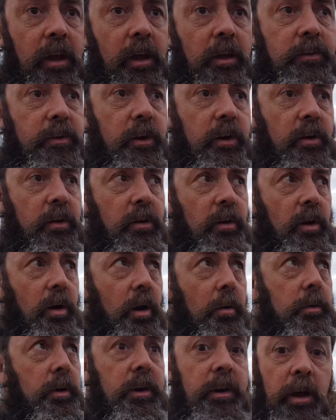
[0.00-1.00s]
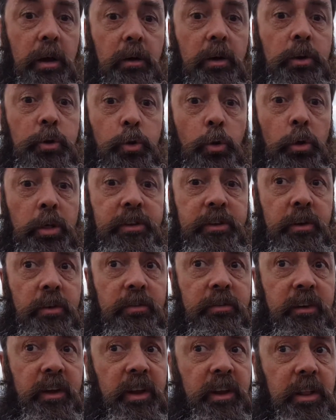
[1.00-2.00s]
So I'm going to go enjoy myself
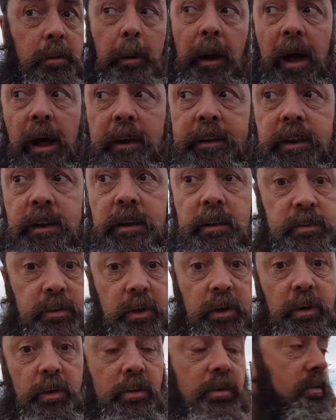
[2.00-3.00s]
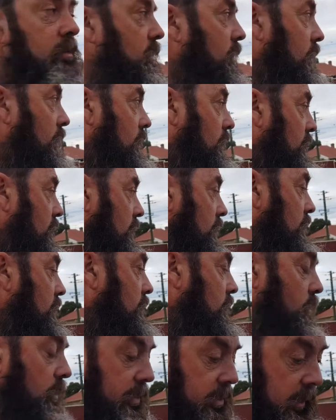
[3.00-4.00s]
in the party. So
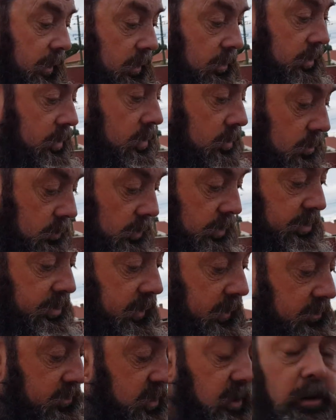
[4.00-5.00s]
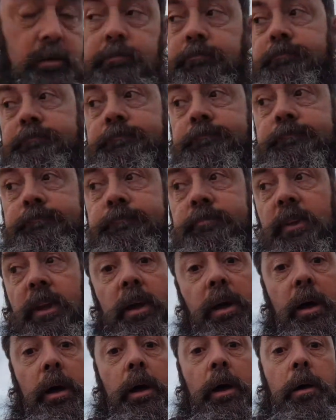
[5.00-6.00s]
without with that said,
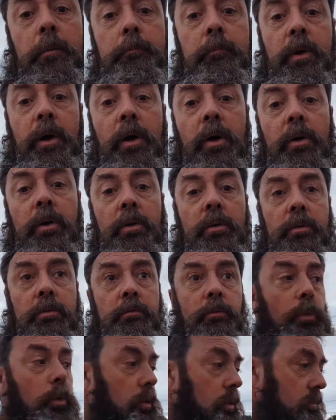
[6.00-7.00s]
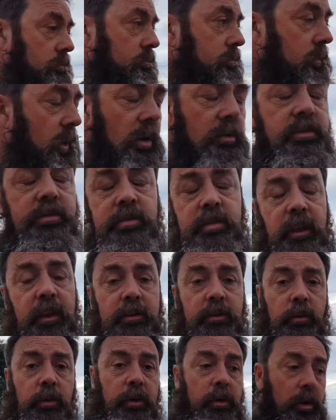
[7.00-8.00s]
um, I'll will I'll
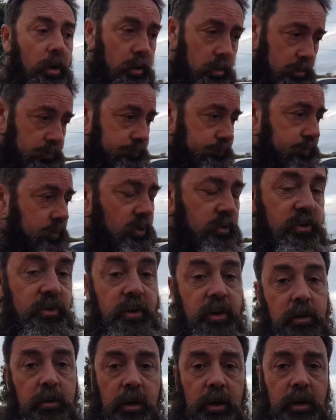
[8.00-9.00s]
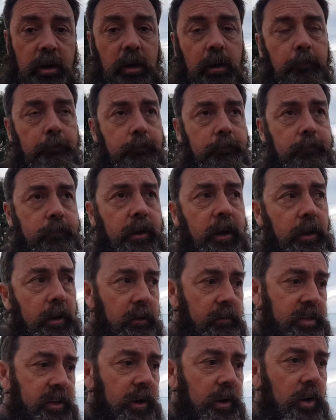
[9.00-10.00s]
next one I'll you'll see it. Uh, let
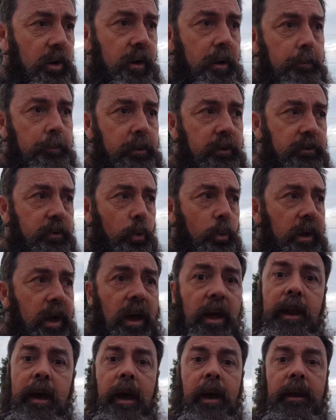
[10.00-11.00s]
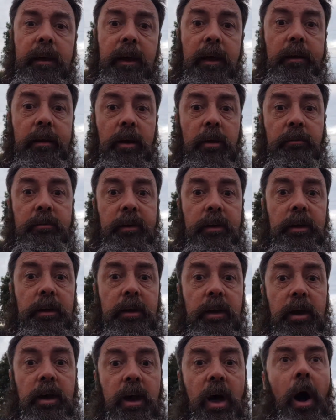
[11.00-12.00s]
everything load up before we head out again, and hopefully,
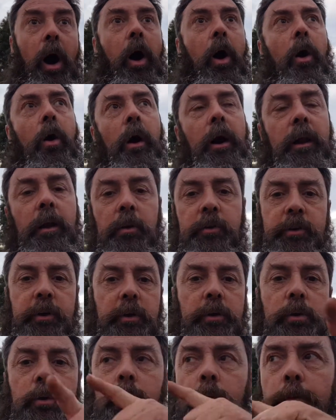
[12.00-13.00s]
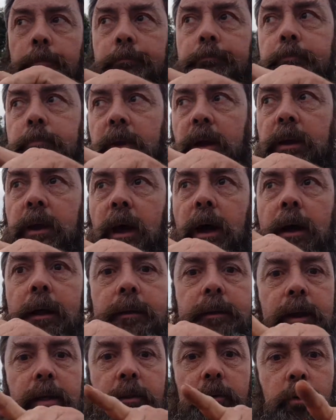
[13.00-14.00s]
oh, and I'll show you a yard
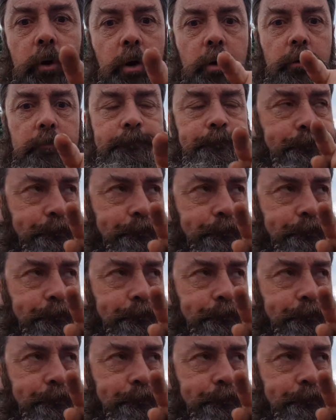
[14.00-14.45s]
down the road.